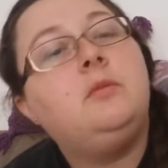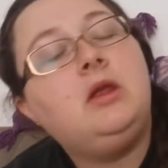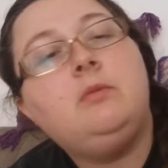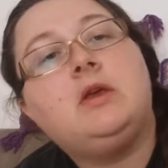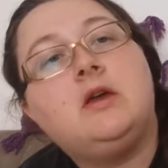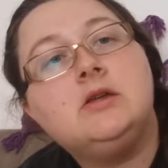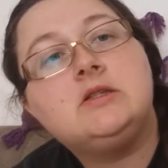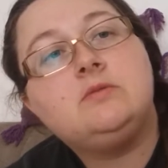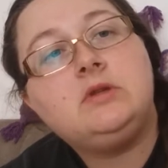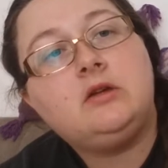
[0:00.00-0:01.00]
to me
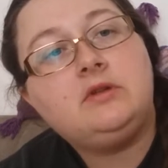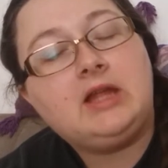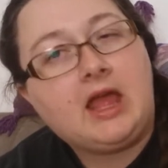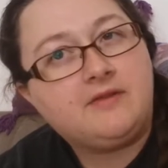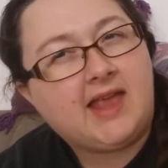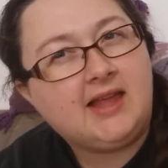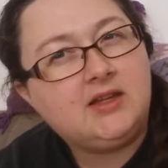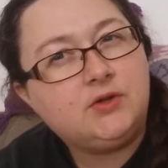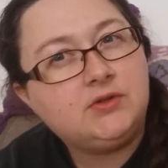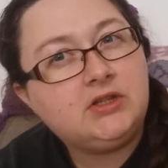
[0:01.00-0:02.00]
because we don't really have candy
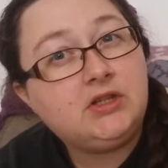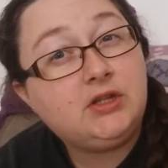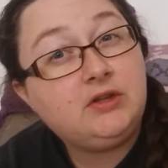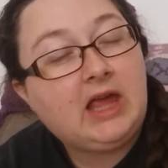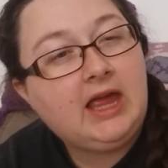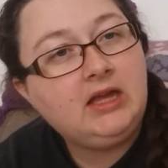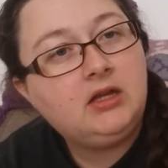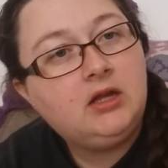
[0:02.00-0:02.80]
corn in the UK.